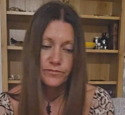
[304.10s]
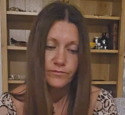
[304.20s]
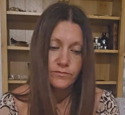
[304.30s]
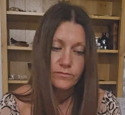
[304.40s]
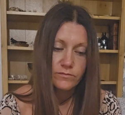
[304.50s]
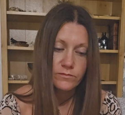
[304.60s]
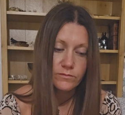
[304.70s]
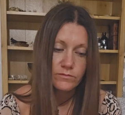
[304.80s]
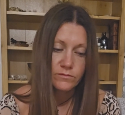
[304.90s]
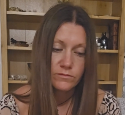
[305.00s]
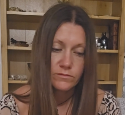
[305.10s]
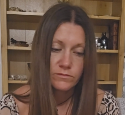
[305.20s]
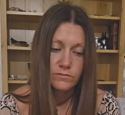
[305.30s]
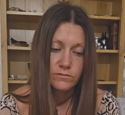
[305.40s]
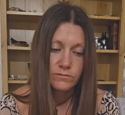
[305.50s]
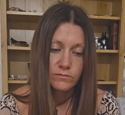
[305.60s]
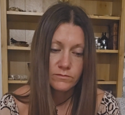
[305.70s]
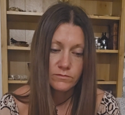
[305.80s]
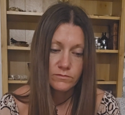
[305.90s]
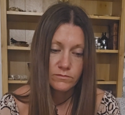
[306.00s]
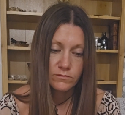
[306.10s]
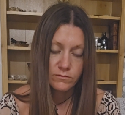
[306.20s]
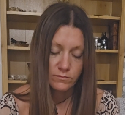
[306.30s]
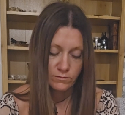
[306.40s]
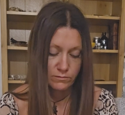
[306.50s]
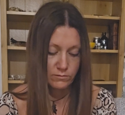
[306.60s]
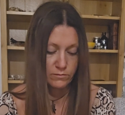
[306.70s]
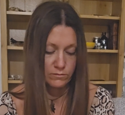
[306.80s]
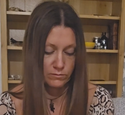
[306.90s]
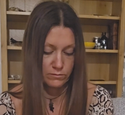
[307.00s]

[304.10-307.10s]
No one is speaking in this clip.